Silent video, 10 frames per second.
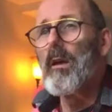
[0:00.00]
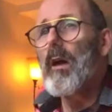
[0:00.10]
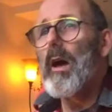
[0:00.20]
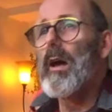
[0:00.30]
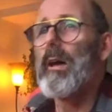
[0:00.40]

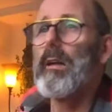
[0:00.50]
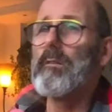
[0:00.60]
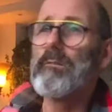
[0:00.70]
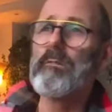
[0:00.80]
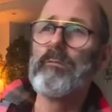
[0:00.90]

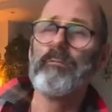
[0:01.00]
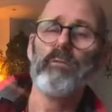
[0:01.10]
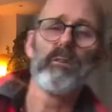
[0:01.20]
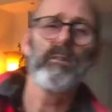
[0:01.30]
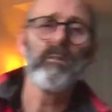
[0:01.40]
and
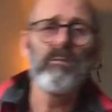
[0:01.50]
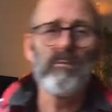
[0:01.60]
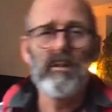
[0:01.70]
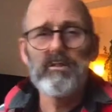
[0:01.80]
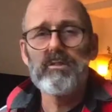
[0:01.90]

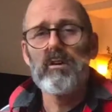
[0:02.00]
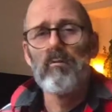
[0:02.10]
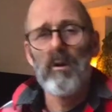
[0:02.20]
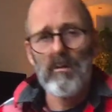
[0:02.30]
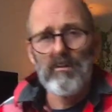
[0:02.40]
32 and so
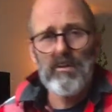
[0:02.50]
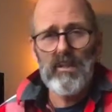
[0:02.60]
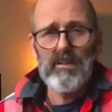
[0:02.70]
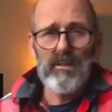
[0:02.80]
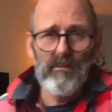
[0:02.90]
on,
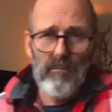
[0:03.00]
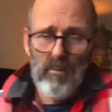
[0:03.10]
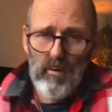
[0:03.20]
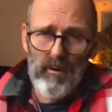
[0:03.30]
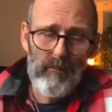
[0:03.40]

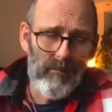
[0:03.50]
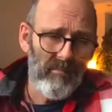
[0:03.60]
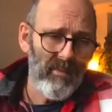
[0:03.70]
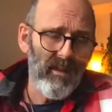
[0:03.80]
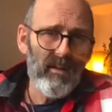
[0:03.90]
64.
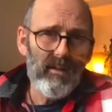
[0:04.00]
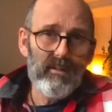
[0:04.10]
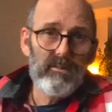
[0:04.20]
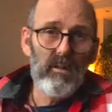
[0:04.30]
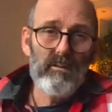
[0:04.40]

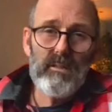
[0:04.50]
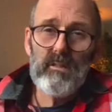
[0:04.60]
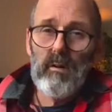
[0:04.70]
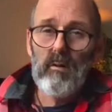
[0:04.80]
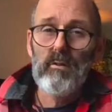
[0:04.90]
So these
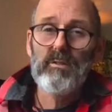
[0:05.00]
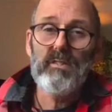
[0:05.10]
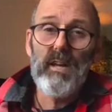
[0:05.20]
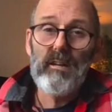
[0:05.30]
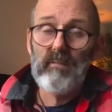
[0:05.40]
are all
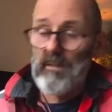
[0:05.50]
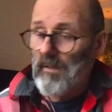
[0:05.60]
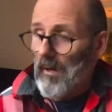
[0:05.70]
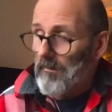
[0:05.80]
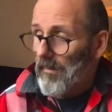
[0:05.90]
sacred
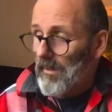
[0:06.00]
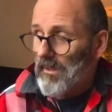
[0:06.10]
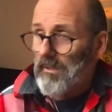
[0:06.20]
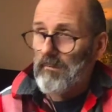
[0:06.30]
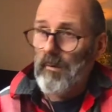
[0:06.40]
numbers
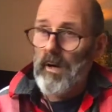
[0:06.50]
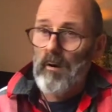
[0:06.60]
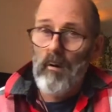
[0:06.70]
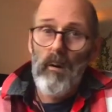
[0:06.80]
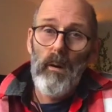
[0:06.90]
as
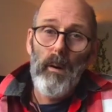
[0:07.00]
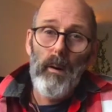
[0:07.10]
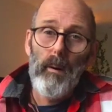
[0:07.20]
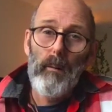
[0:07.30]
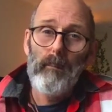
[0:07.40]
well.
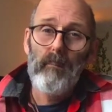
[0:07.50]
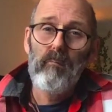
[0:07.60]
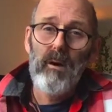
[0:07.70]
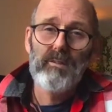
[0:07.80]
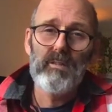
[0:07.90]

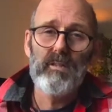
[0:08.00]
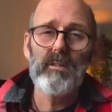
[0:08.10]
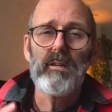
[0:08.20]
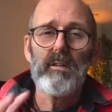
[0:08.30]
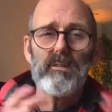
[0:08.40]
Once it
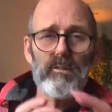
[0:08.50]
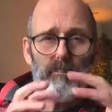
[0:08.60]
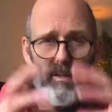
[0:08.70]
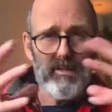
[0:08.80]
splits